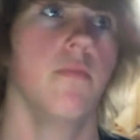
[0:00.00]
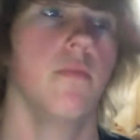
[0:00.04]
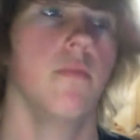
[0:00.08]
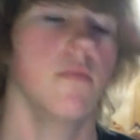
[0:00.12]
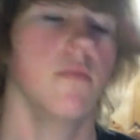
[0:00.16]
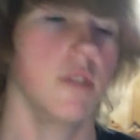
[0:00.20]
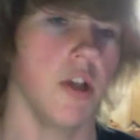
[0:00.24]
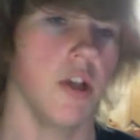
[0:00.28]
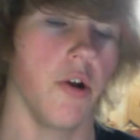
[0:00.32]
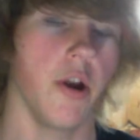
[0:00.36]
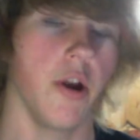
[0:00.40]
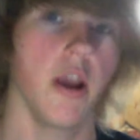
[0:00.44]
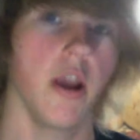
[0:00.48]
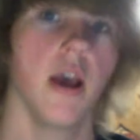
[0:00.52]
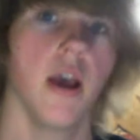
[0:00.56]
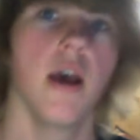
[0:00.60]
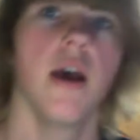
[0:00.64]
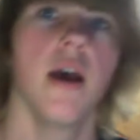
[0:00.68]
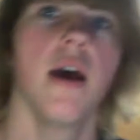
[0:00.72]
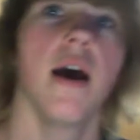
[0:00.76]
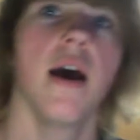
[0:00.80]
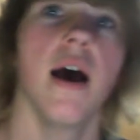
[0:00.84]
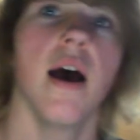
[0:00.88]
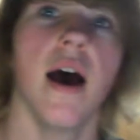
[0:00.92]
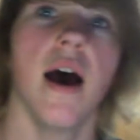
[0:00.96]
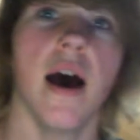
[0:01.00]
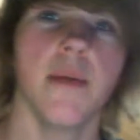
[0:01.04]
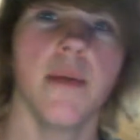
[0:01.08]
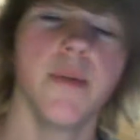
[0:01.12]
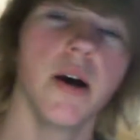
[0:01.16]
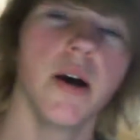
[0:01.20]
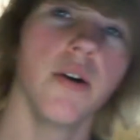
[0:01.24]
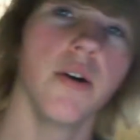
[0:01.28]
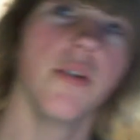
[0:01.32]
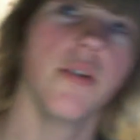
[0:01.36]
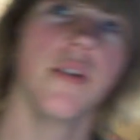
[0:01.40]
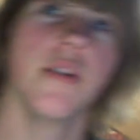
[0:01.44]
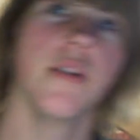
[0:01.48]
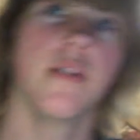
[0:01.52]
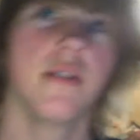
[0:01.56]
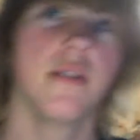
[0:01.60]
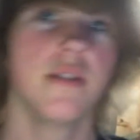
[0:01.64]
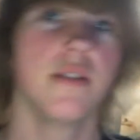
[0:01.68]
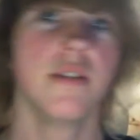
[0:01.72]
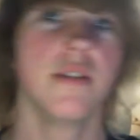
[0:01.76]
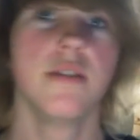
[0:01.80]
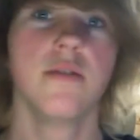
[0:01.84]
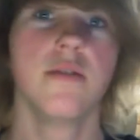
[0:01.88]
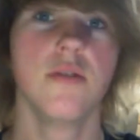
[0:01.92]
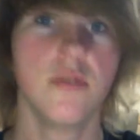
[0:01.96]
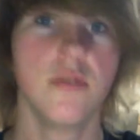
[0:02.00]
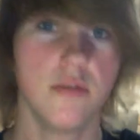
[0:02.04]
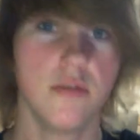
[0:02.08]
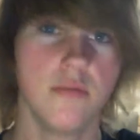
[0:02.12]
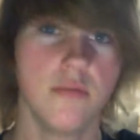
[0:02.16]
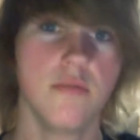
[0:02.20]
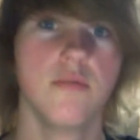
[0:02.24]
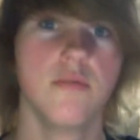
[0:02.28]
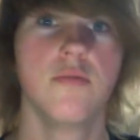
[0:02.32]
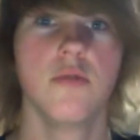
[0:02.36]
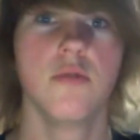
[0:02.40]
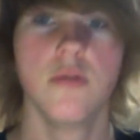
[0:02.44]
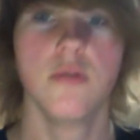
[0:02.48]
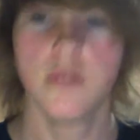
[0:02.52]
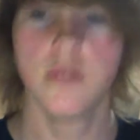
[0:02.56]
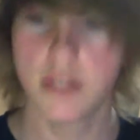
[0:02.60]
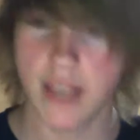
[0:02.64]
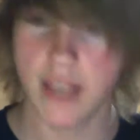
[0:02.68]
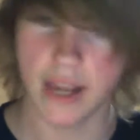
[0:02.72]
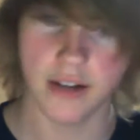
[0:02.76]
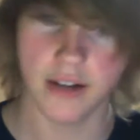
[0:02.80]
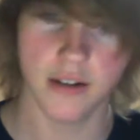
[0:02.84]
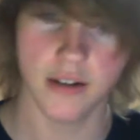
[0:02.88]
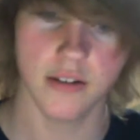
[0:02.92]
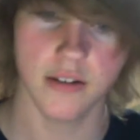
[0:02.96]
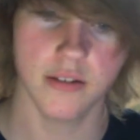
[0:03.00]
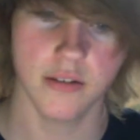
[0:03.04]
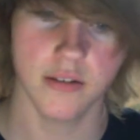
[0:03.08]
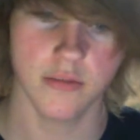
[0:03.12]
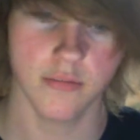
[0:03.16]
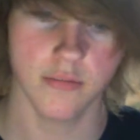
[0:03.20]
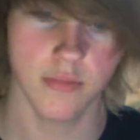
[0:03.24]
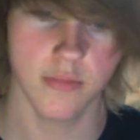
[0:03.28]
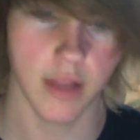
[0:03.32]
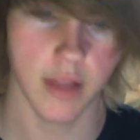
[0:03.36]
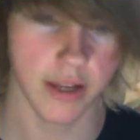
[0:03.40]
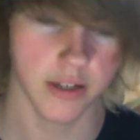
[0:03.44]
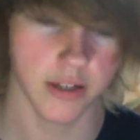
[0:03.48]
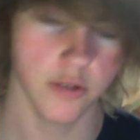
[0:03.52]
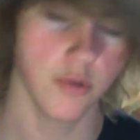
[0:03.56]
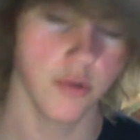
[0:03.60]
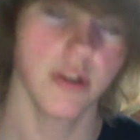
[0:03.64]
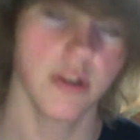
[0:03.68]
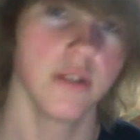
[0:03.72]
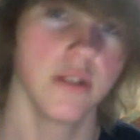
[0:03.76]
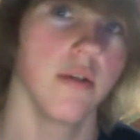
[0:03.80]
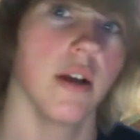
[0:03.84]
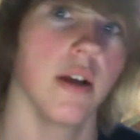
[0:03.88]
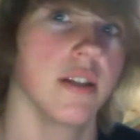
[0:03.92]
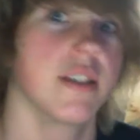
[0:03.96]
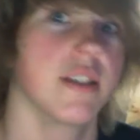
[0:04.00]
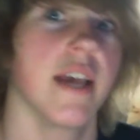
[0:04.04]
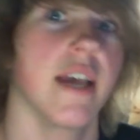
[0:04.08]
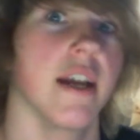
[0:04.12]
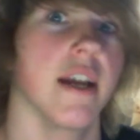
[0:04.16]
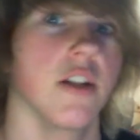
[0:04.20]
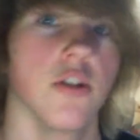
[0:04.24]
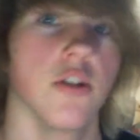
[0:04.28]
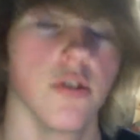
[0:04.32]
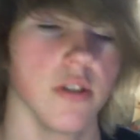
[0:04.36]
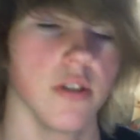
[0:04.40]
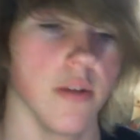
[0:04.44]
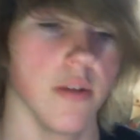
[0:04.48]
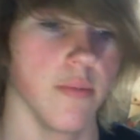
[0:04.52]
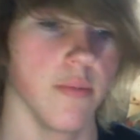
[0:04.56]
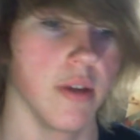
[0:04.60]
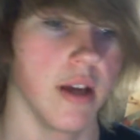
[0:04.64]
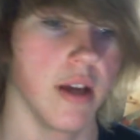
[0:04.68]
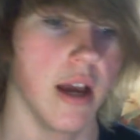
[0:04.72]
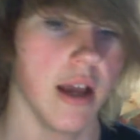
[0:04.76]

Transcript: Sorry about sketch like doing a sketch or something.